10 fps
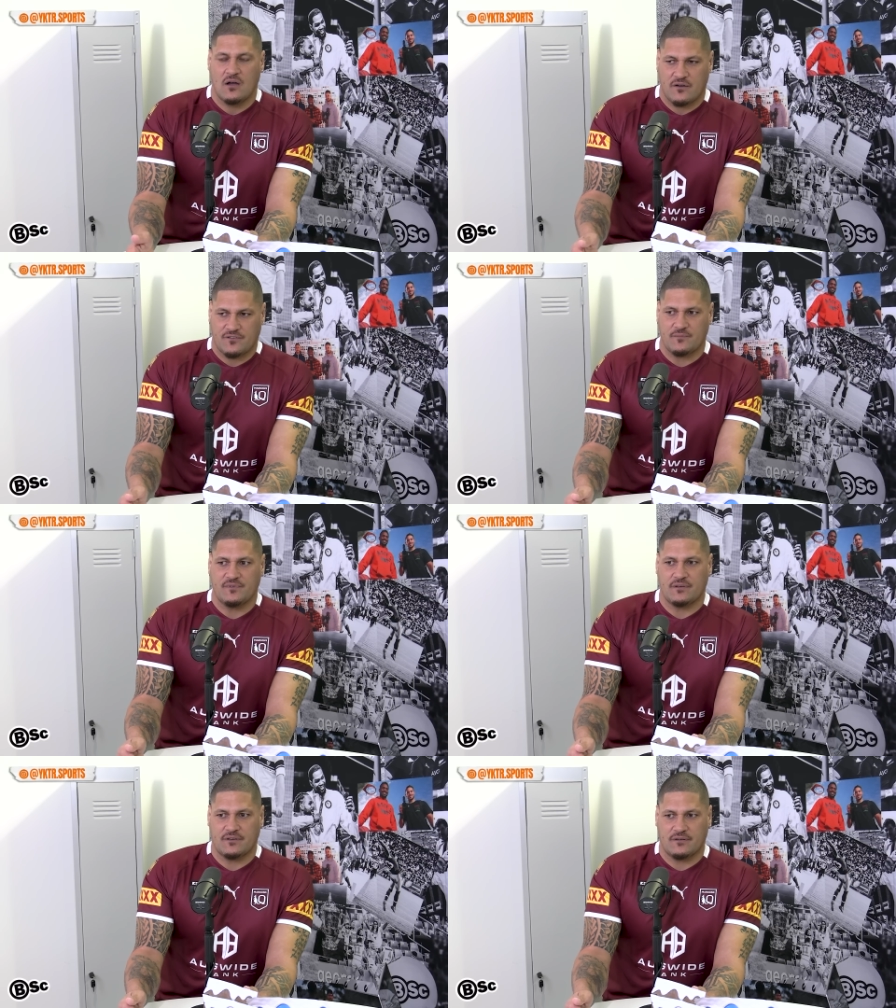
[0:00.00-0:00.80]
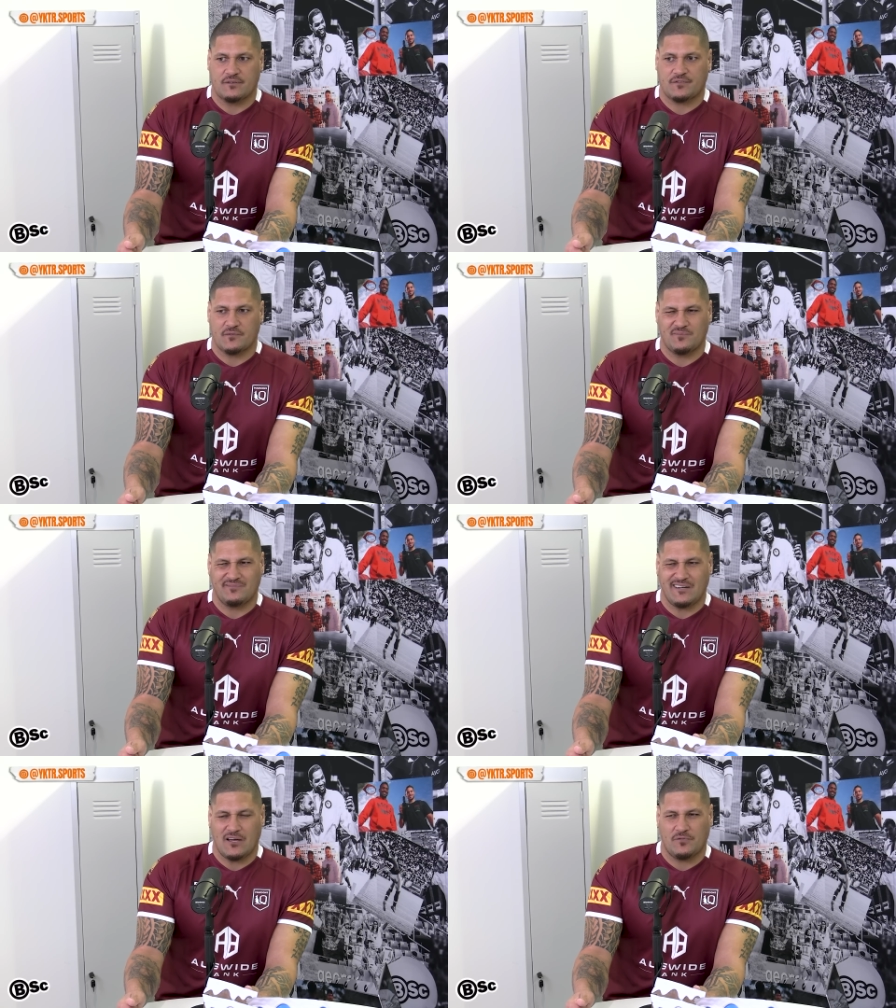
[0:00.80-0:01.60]
from 3rd,
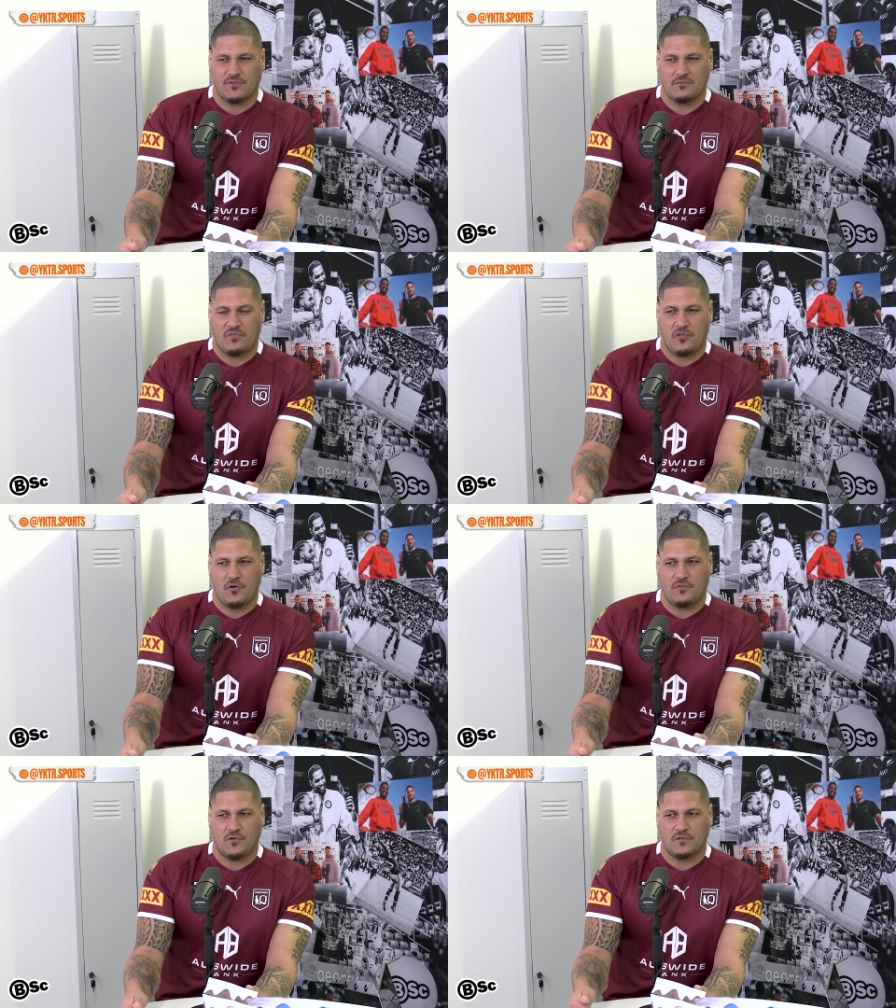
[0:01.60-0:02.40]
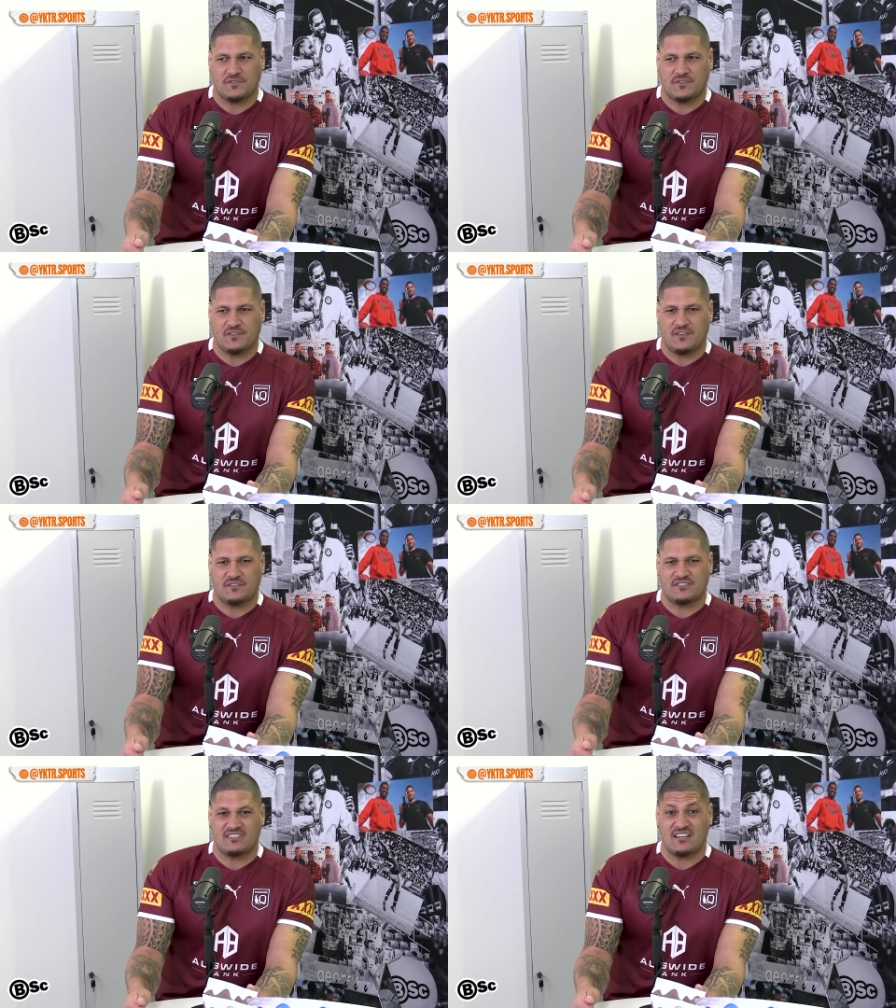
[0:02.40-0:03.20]
4th, 5th,
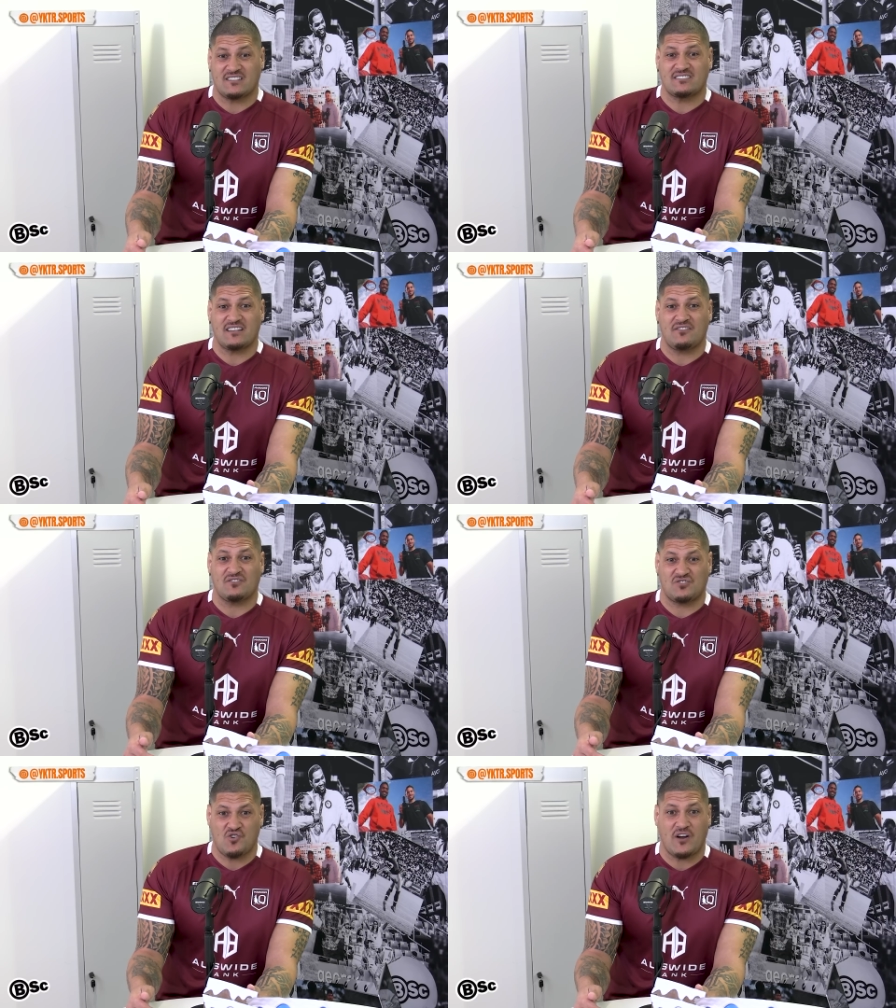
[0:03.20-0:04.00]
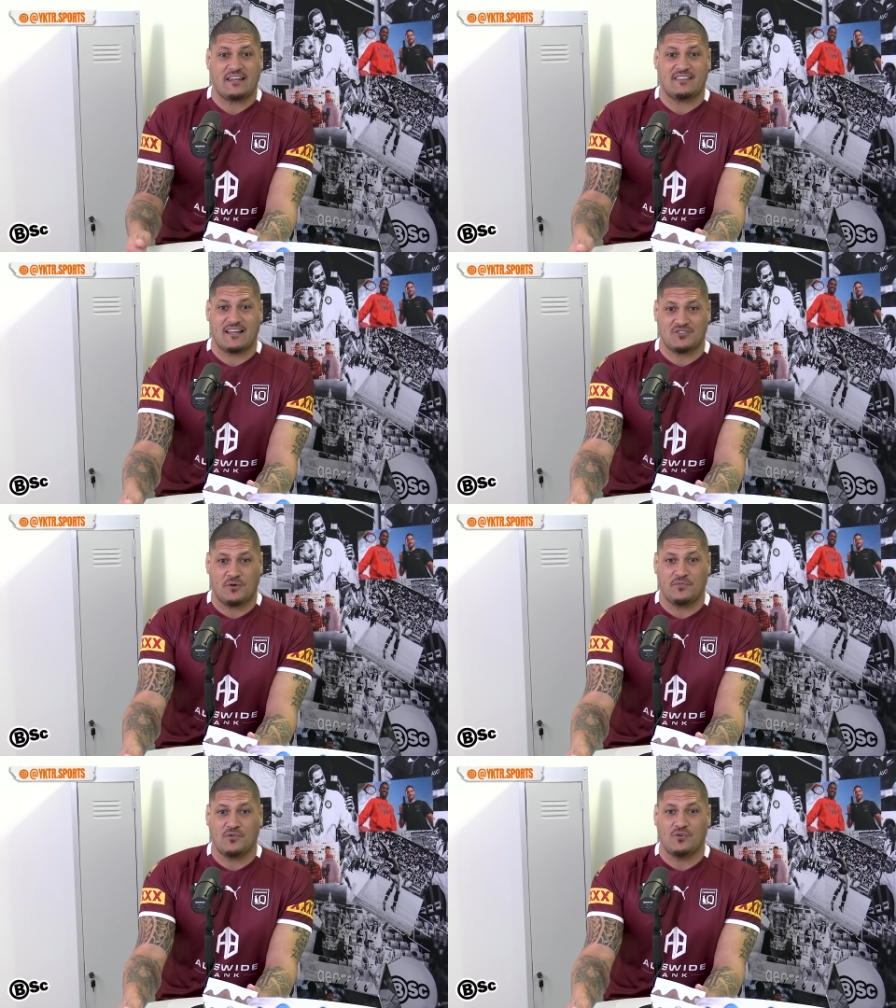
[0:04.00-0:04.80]
6th, 7th, trying to get that
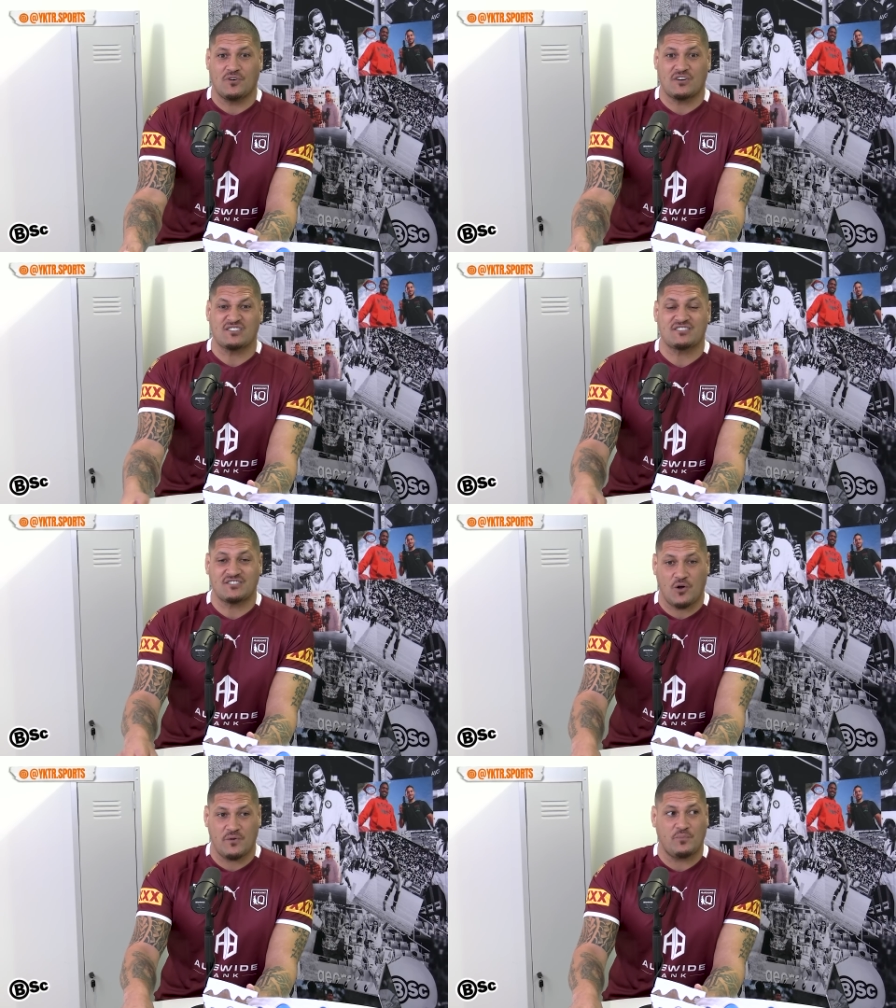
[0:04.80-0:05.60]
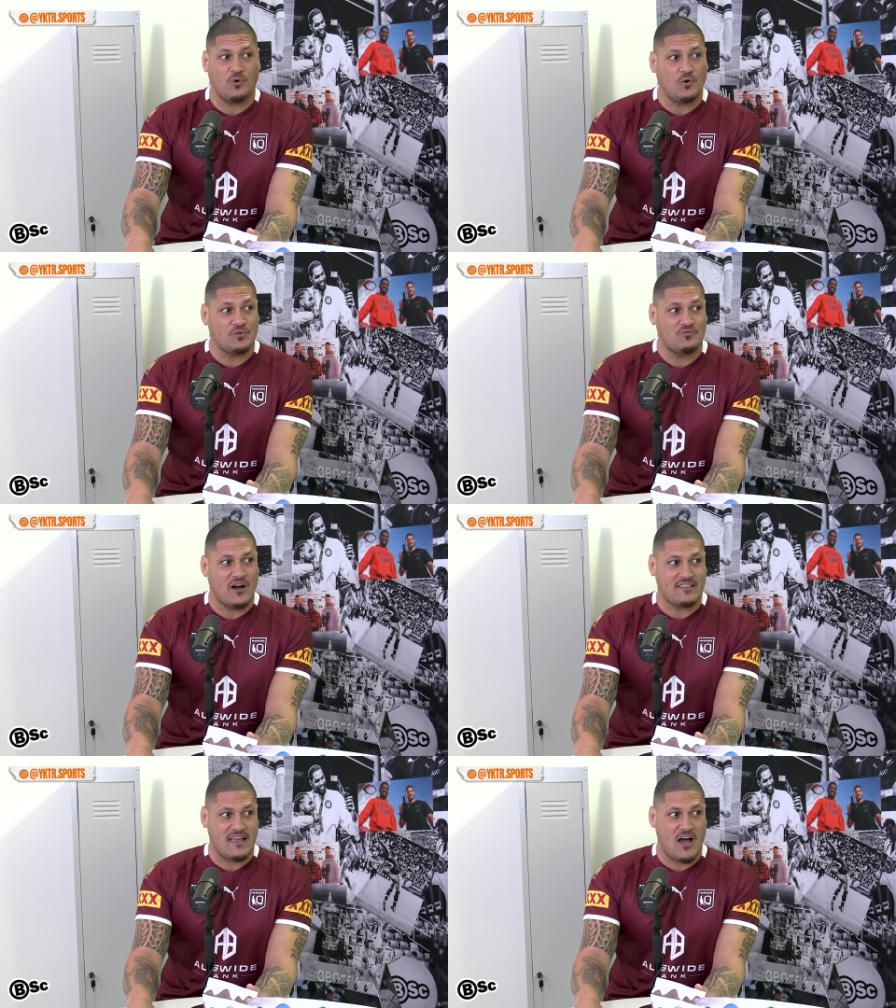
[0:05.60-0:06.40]
top 4 because it's so important
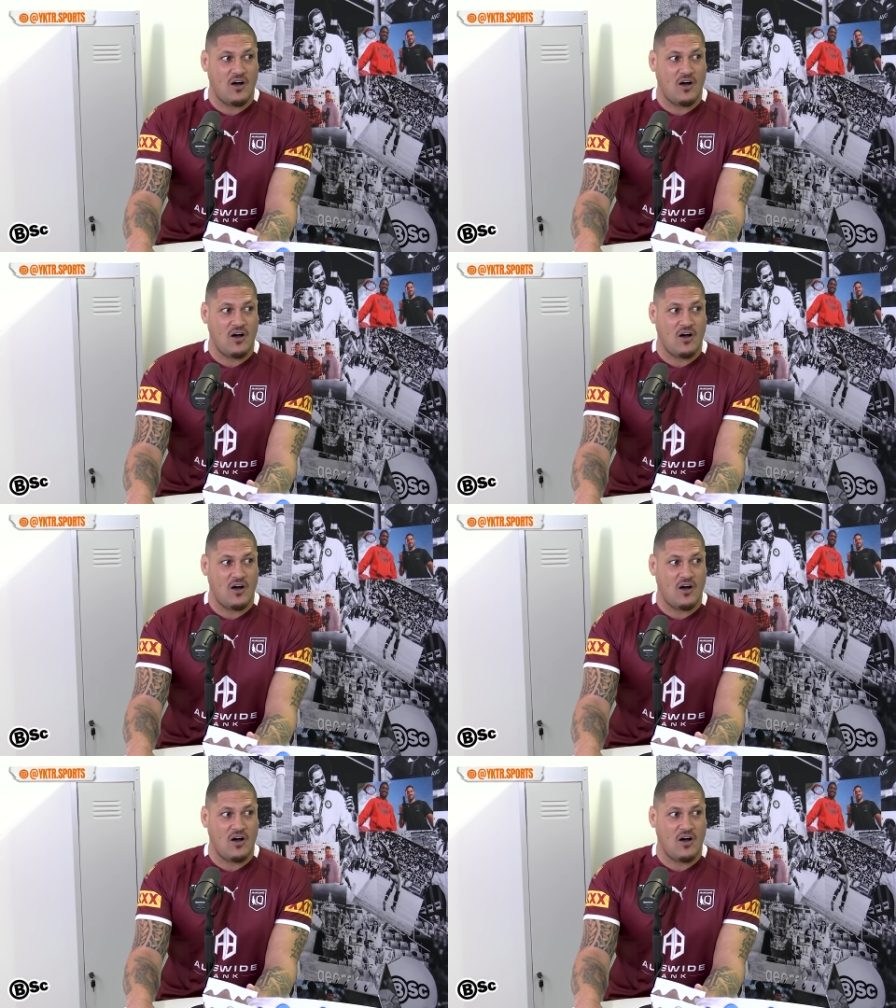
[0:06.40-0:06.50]
now.